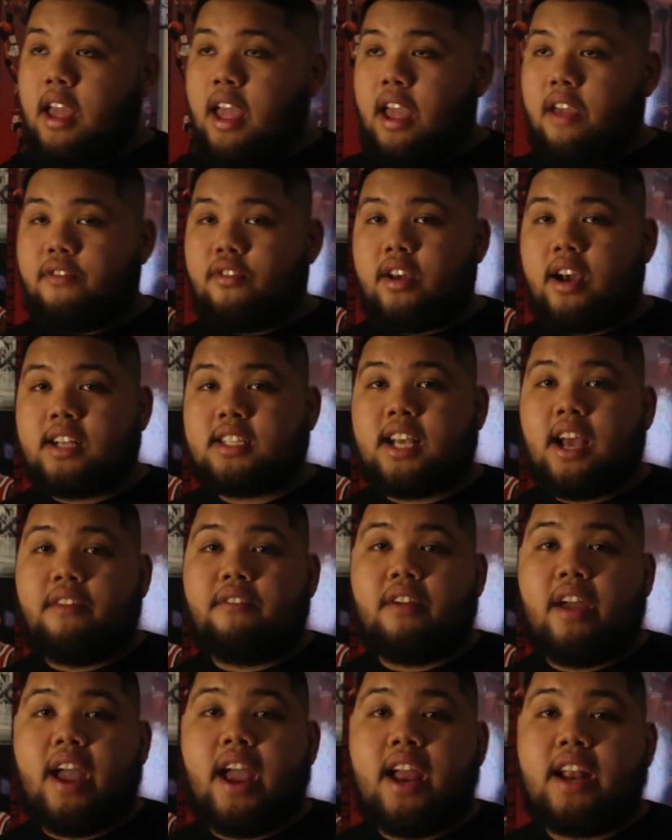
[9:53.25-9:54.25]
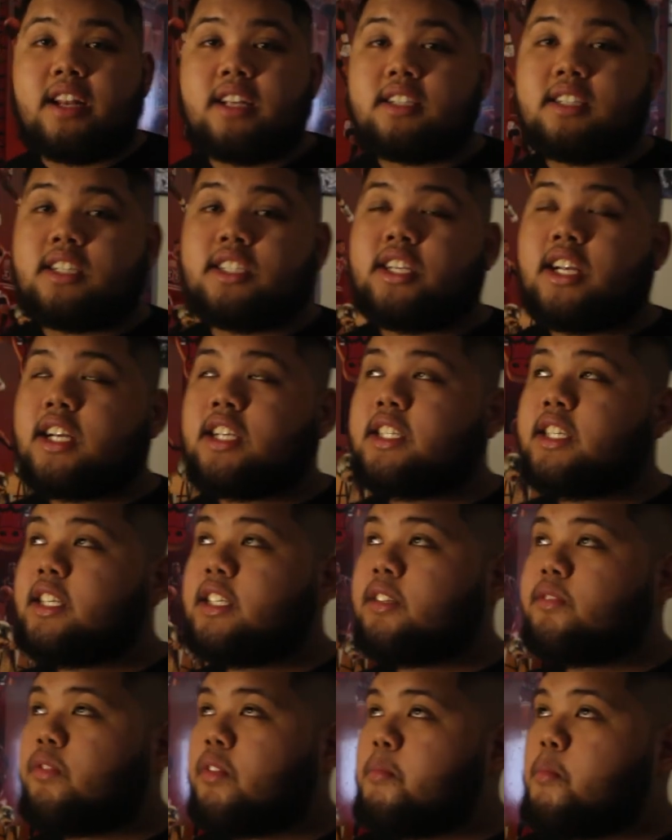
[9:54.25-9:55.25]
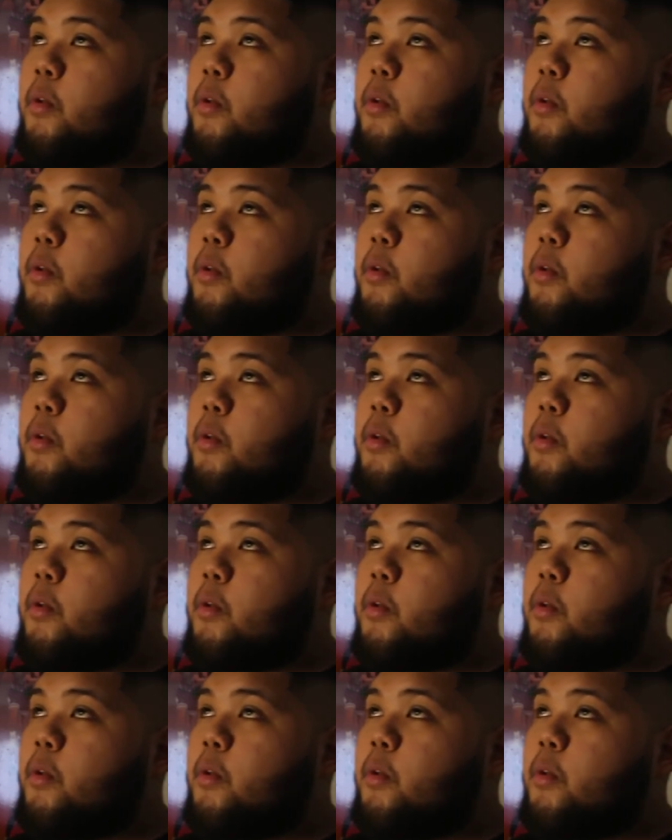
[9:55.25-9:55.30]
if you guys have any suggestions for